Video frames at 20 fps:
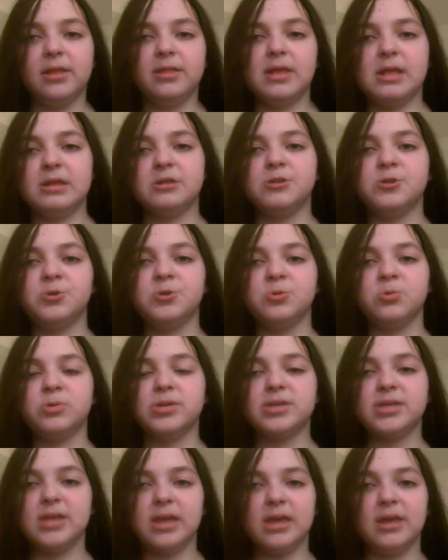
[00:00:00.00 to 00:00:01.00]
than to
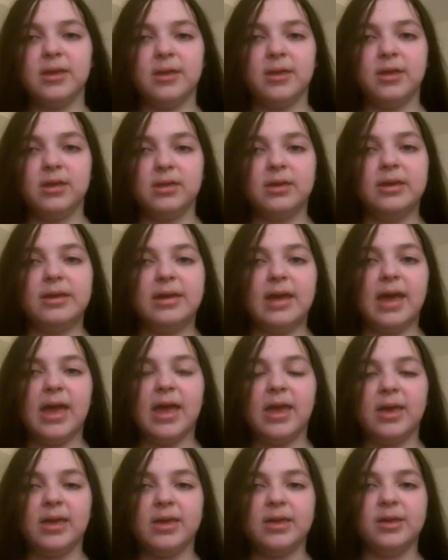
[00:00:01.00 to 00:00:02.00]
see
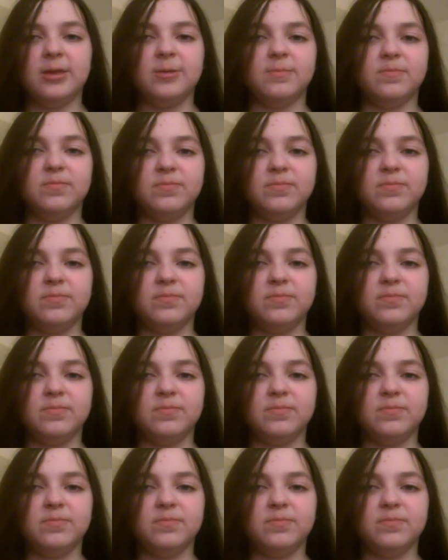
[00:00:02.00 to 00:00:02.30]
a